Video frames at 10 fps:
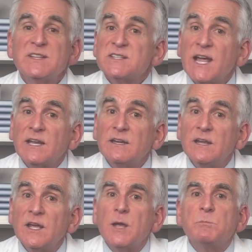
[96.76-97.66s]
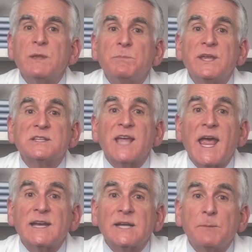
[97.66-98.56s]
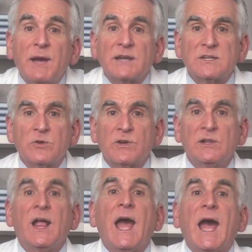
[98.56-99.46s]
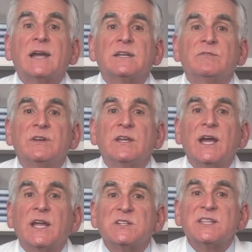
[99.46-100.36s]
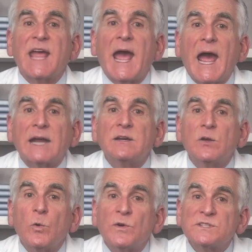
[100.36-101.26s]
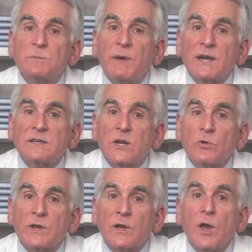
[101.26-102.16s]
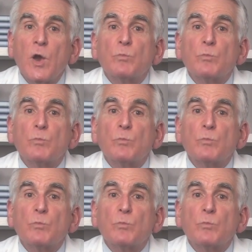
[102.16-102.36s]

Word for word: Second, BP has antibacterial activity against the acne-causing bacteria,